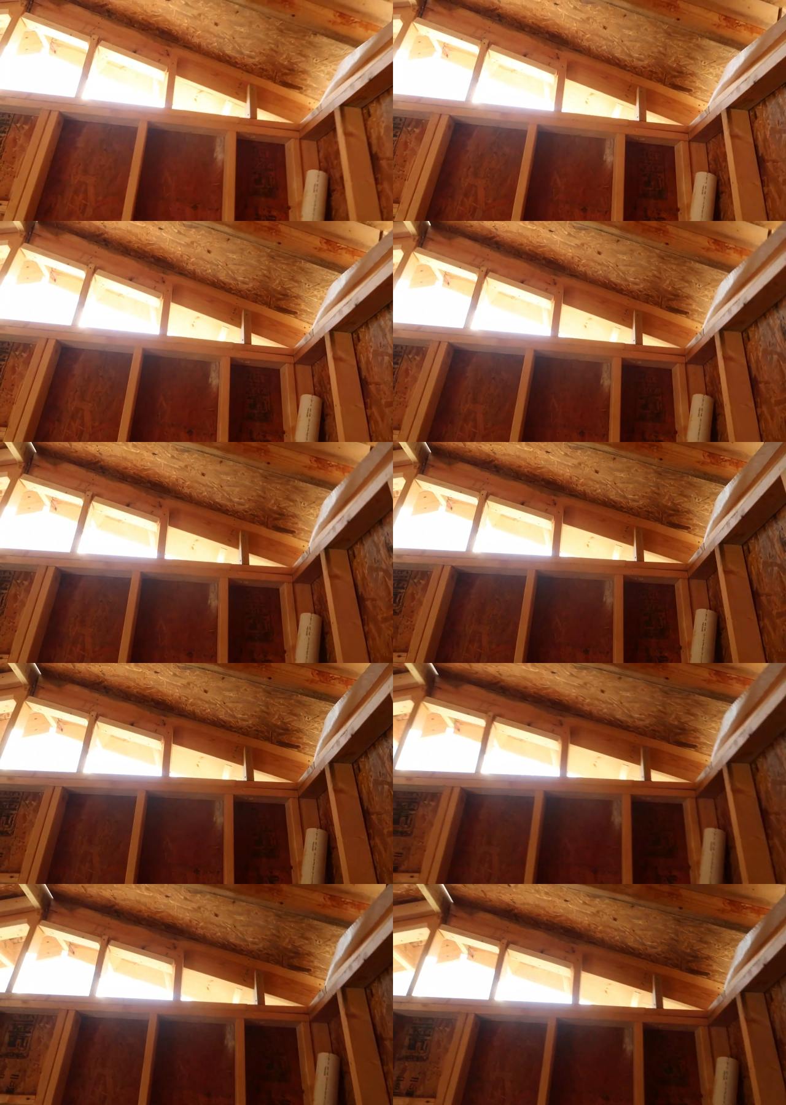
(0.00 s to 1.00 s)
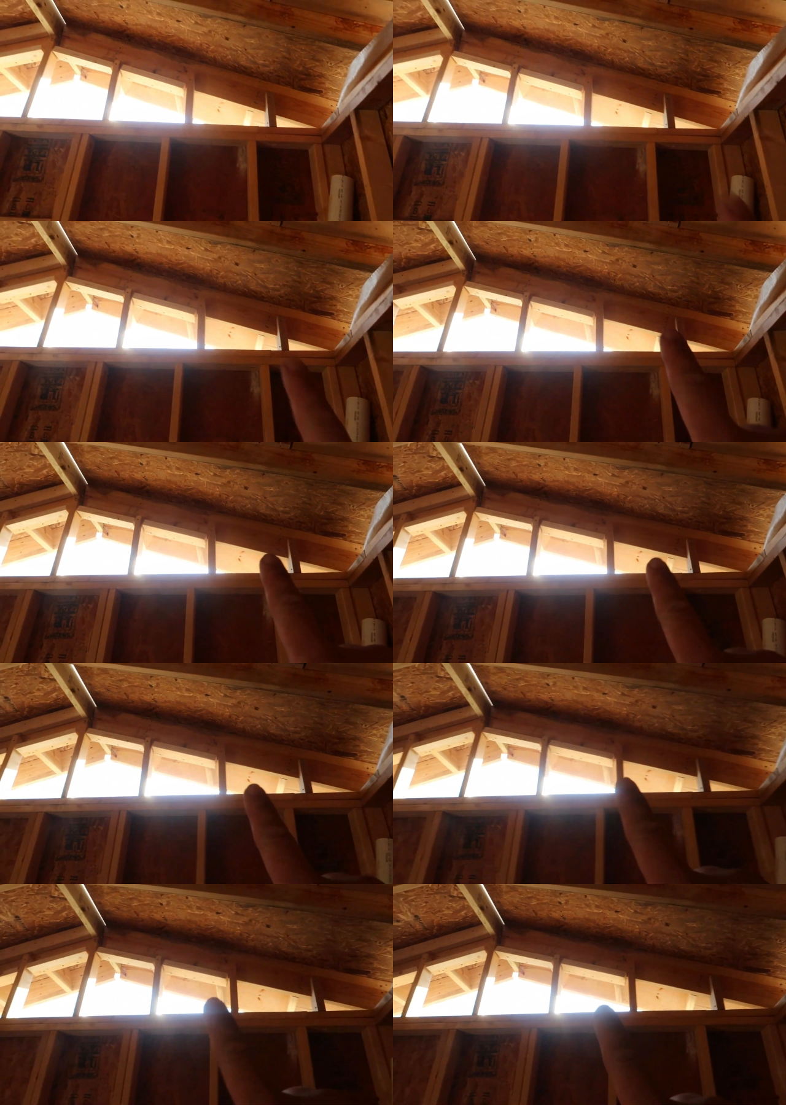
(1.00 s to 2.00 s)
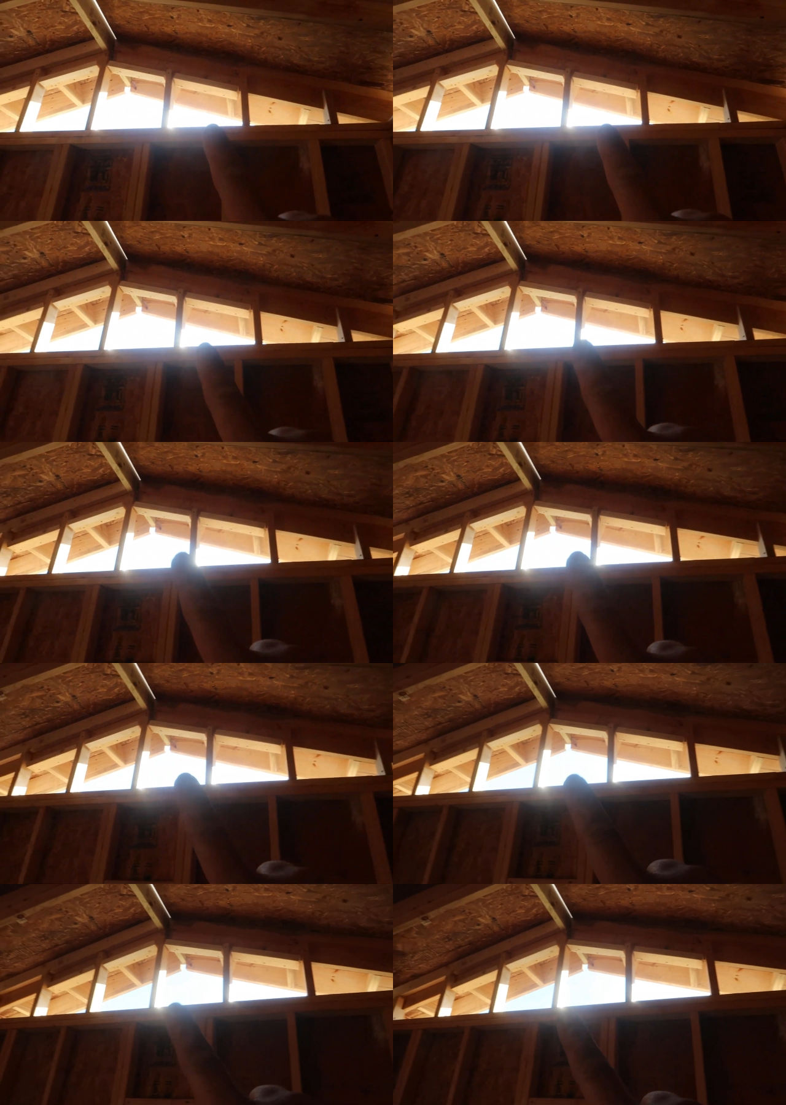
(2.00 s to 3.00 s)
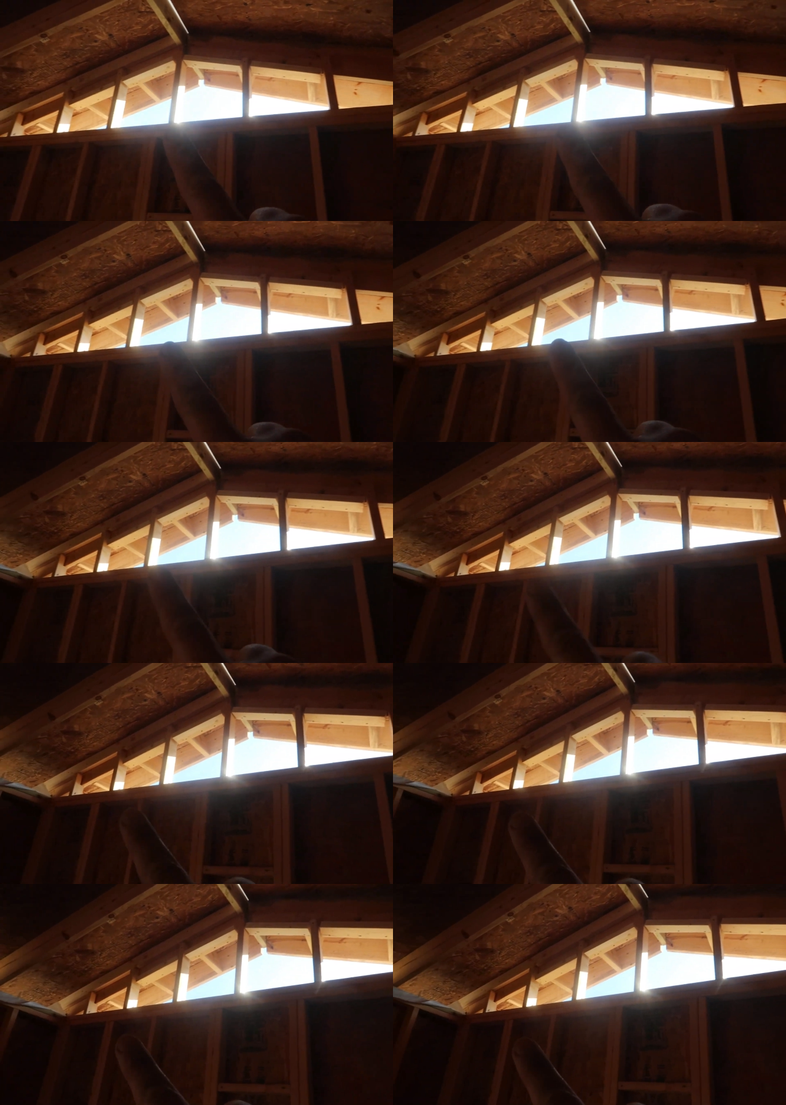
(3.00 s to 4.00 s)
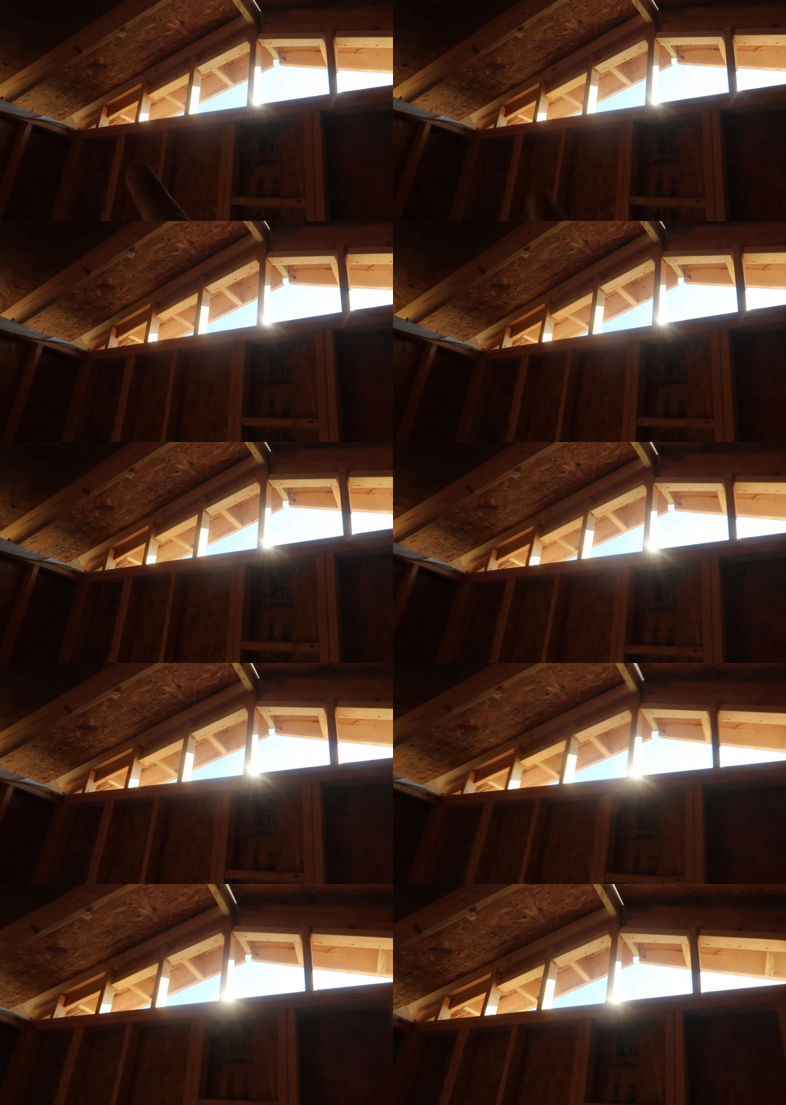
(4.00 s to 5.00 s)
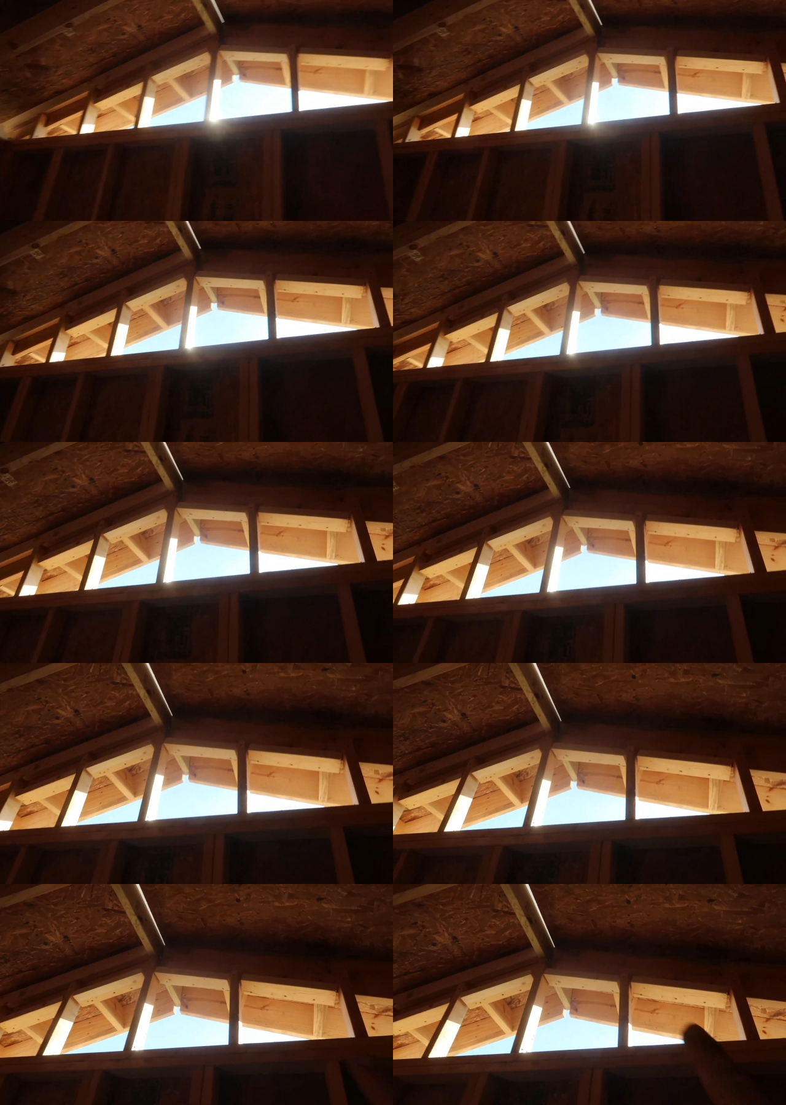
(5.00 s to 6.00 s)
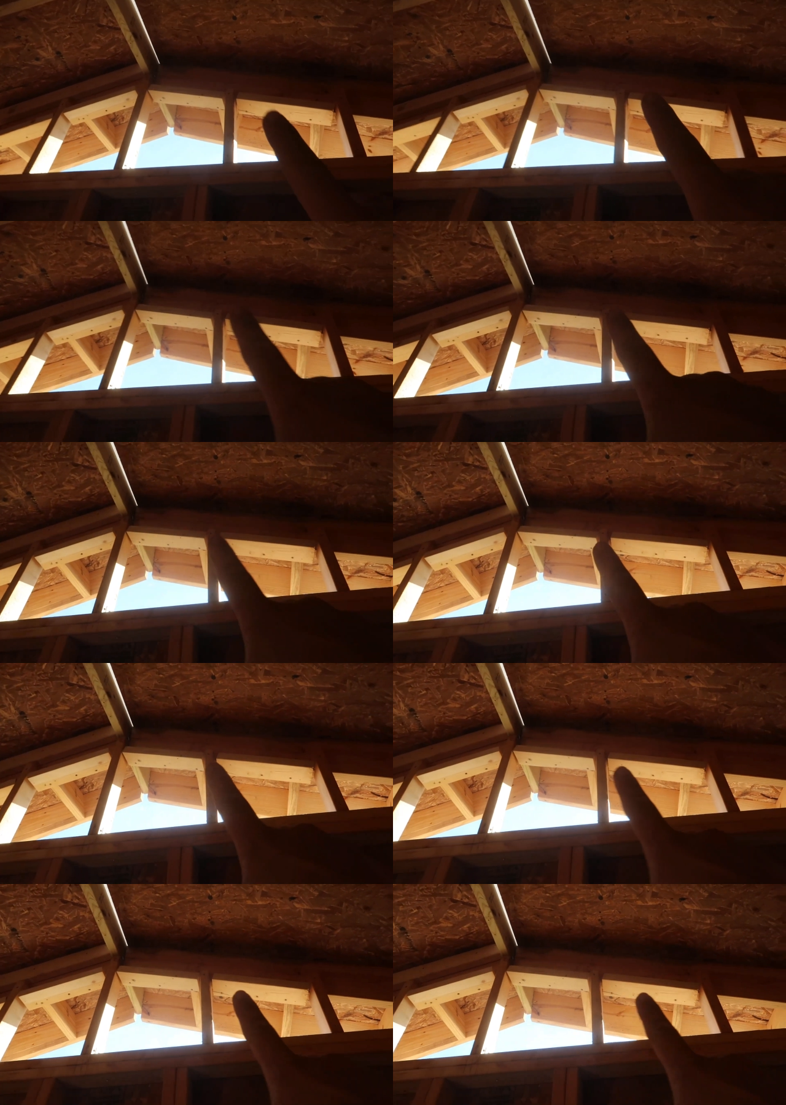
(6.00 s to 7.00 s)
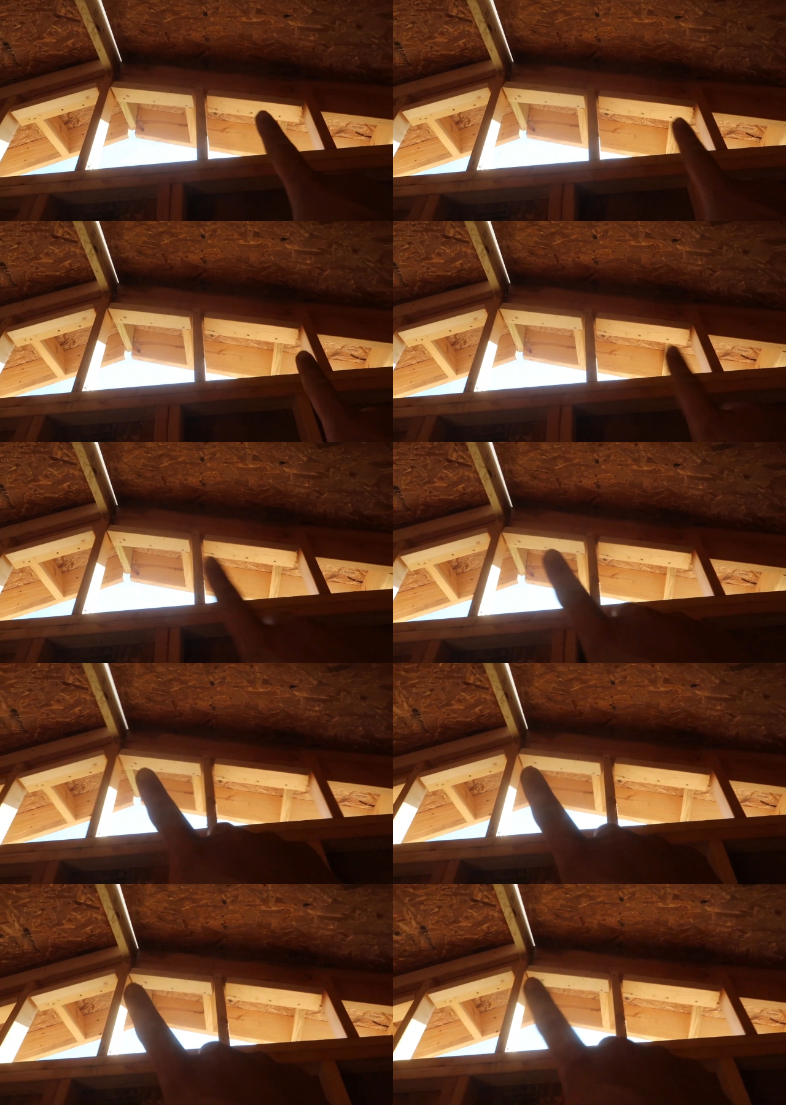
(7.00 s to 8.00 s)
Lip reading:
No face is visible, so there are no lips to read.